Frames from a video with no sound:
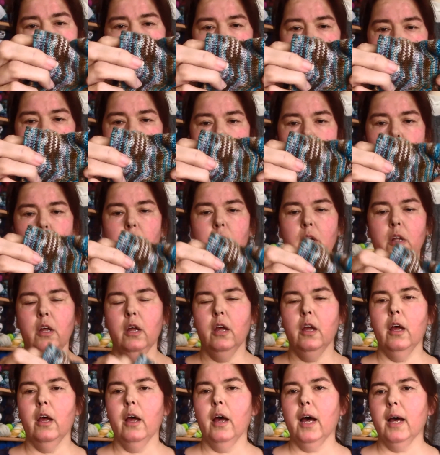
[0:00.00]
so
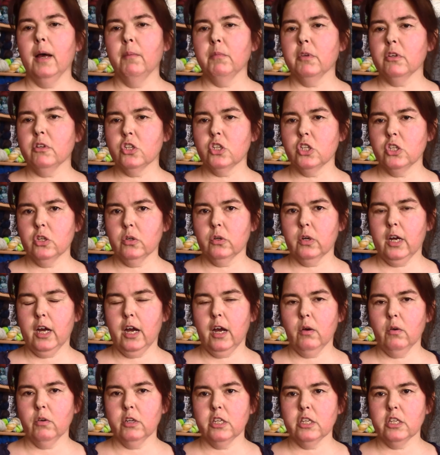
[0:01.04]
I'm not sure
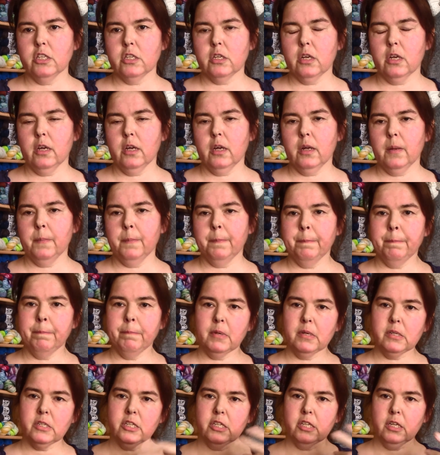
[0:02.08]
how this
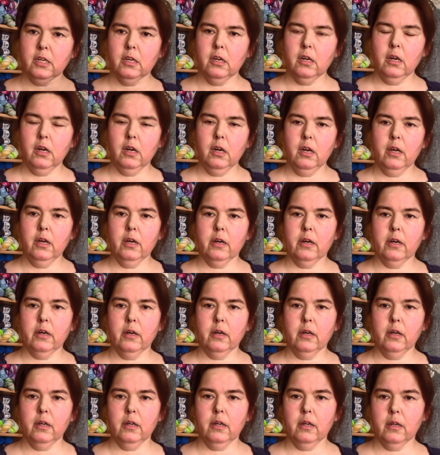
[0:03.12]

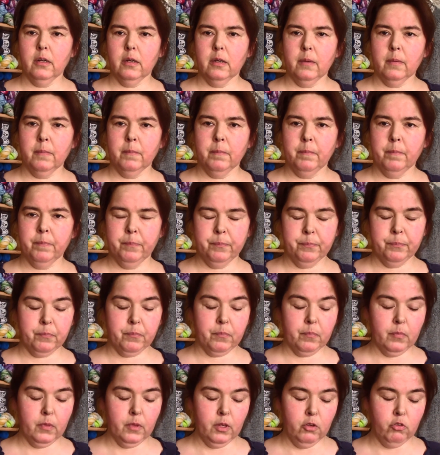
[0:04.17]
particular
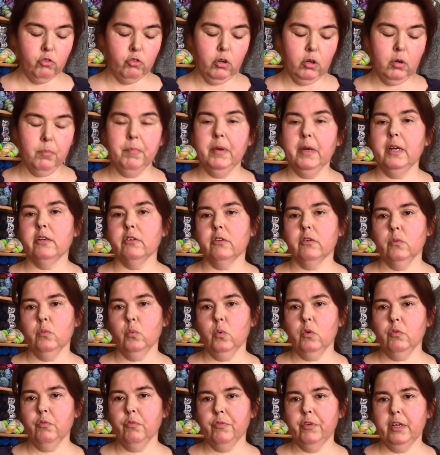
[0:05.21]
sock pattern
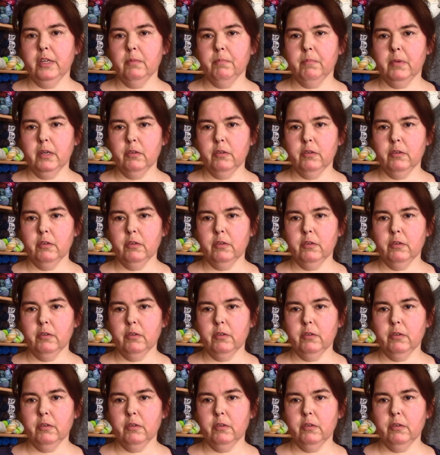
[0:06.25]
will fit